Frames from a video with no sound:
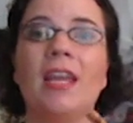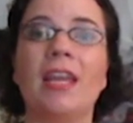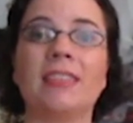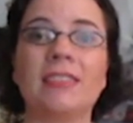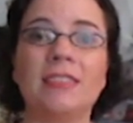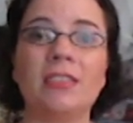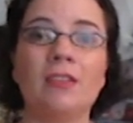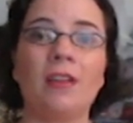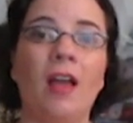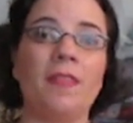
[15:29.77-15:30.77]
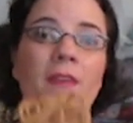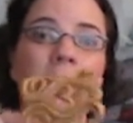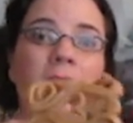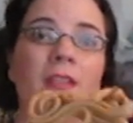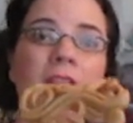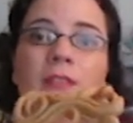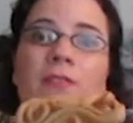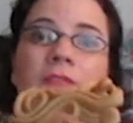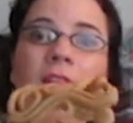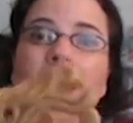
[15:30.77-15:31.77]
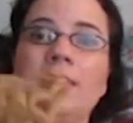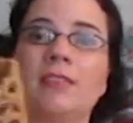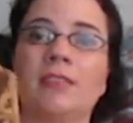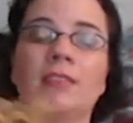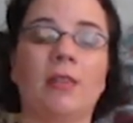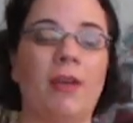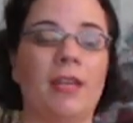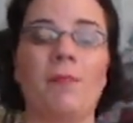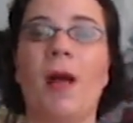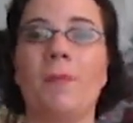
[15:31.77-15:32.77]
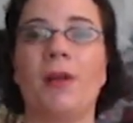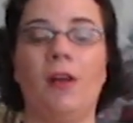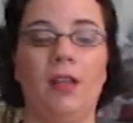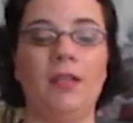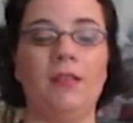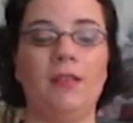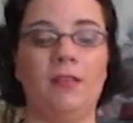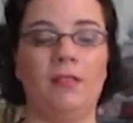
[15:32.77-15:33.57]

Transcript: It's still got the ability to flex, so I can pop it on.